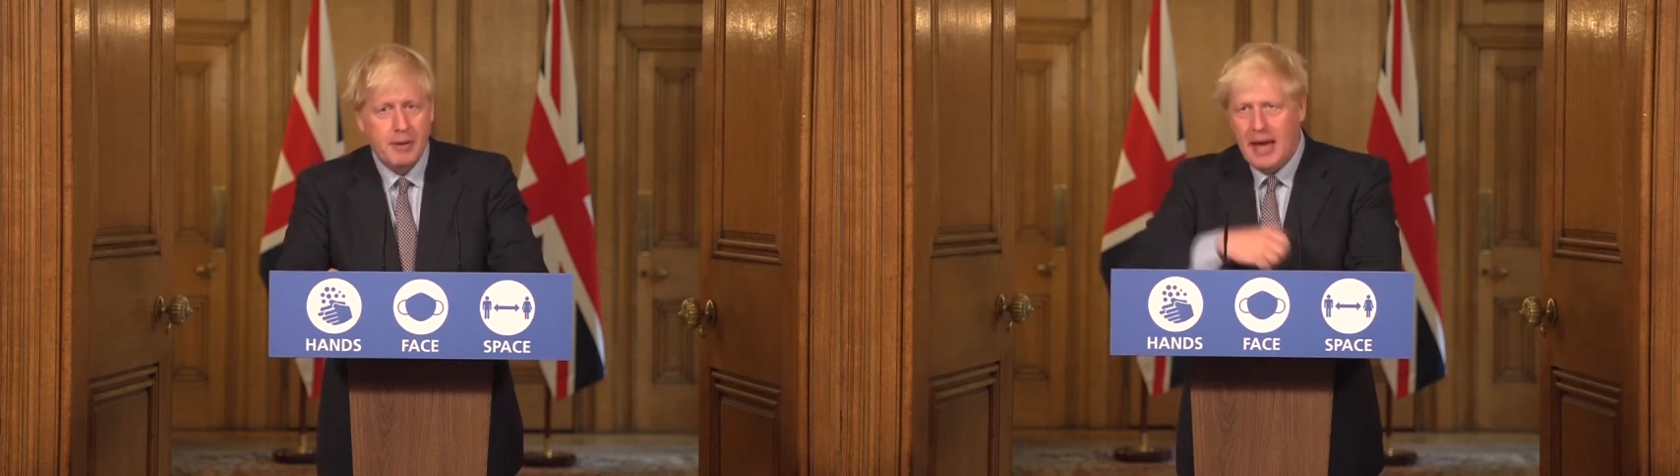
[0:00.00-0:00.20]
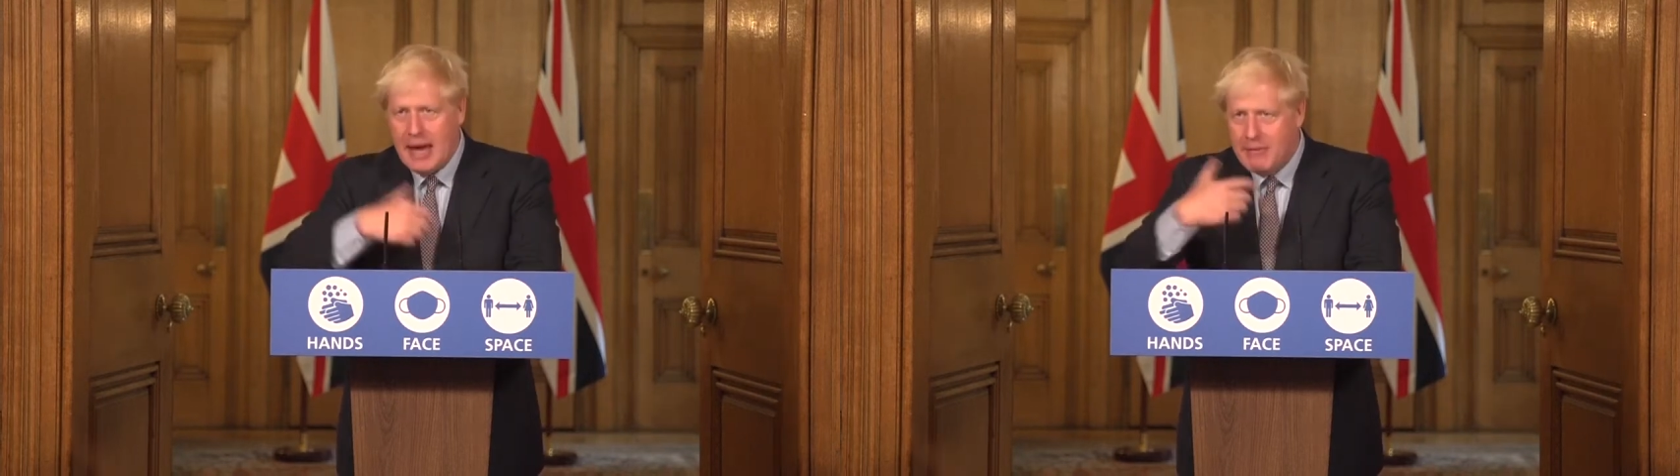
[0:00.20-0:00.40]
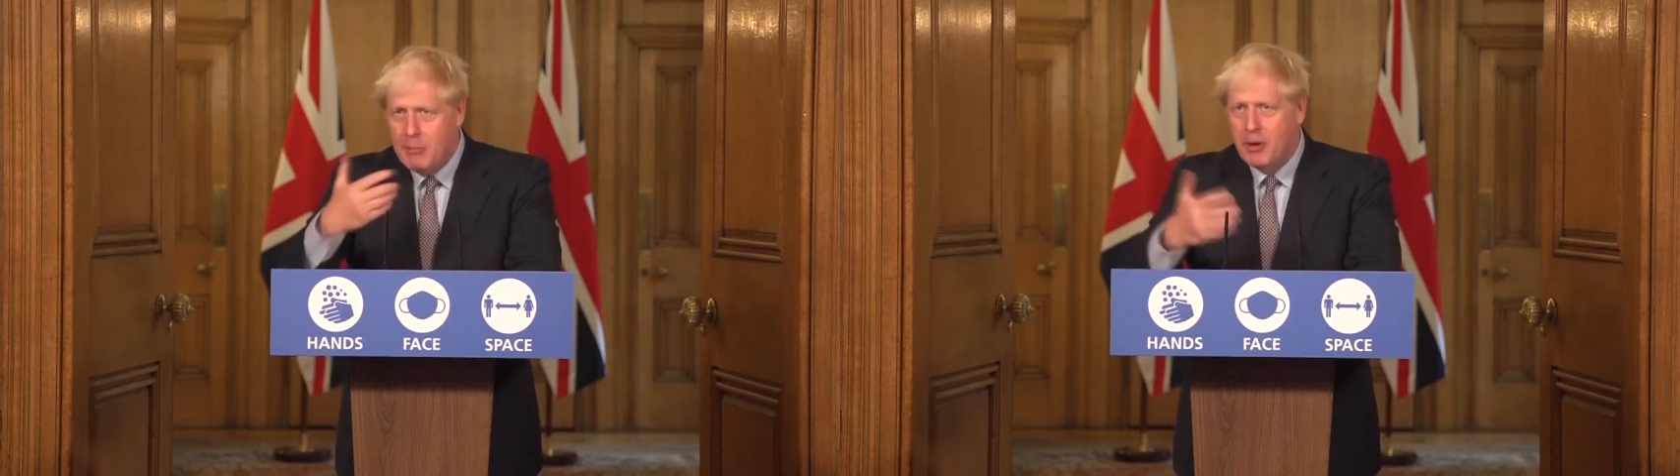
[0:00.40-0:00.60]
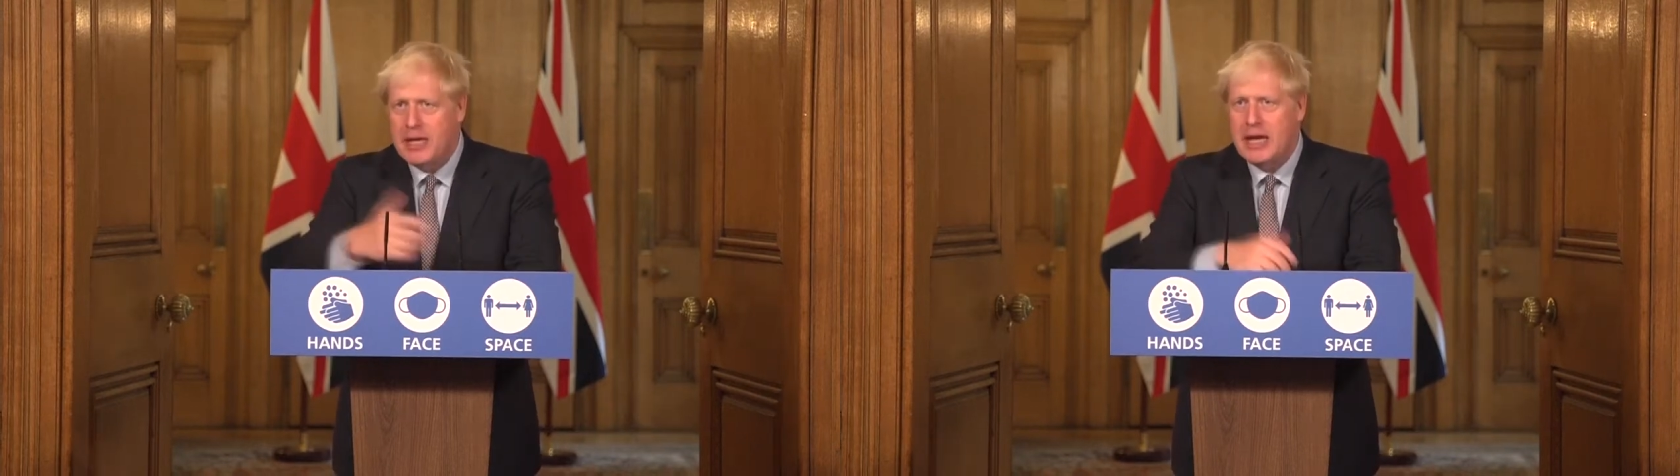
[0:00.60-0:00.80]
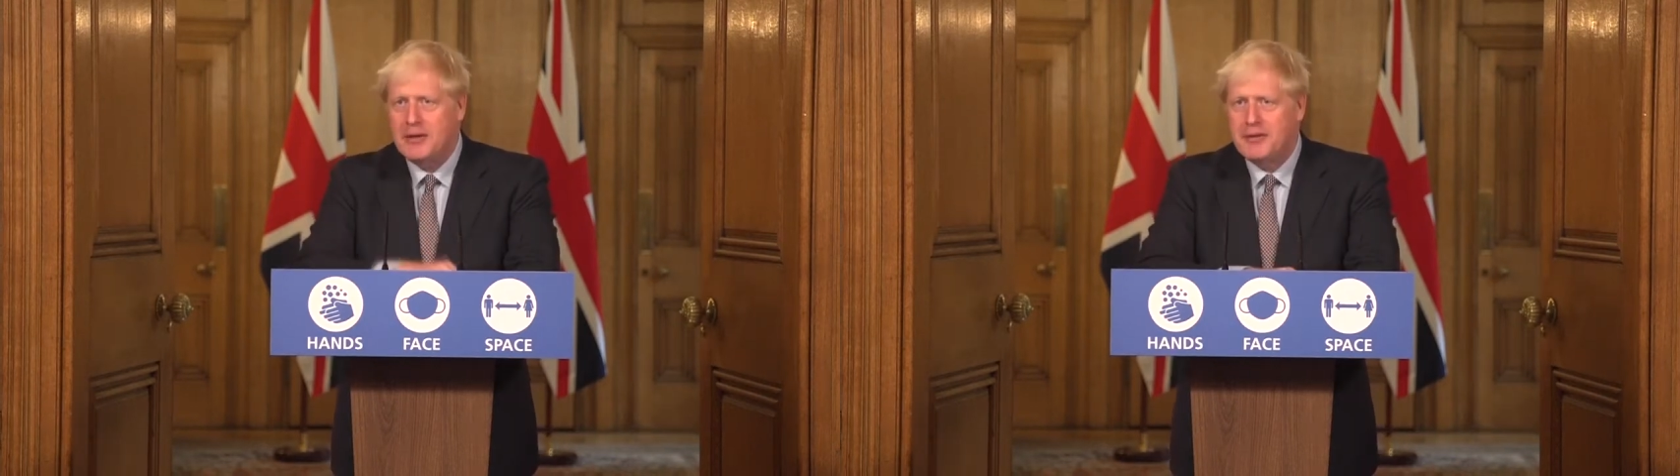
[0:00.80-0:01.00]
Everybody
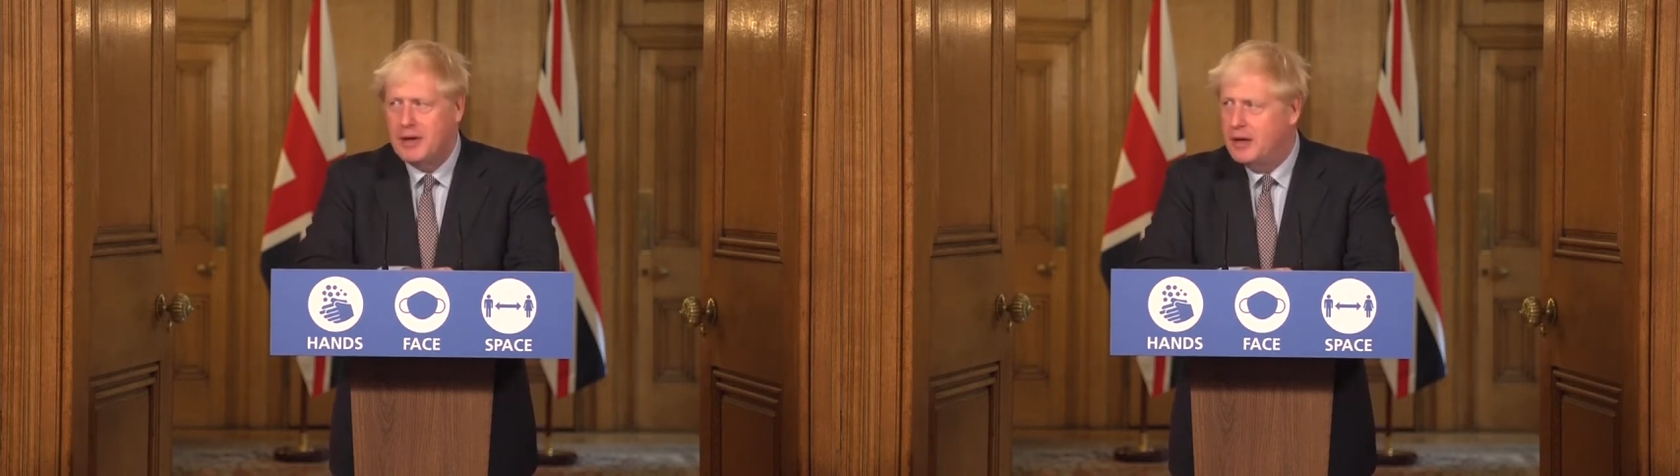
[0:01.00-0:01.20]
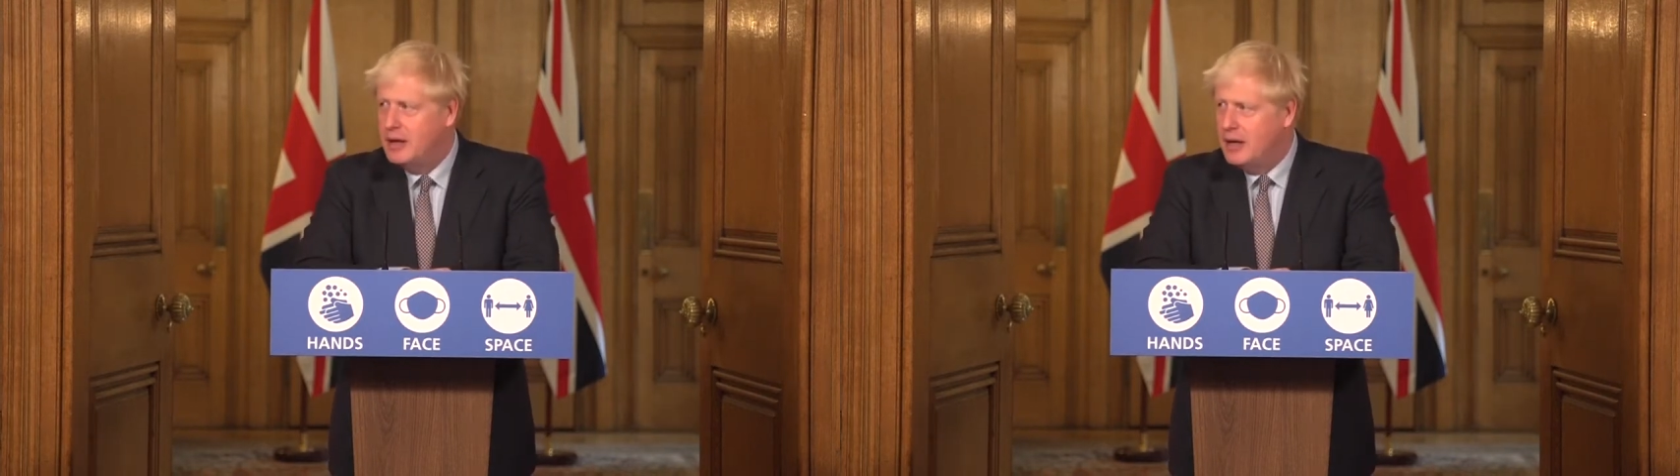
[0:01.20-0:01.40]
gets a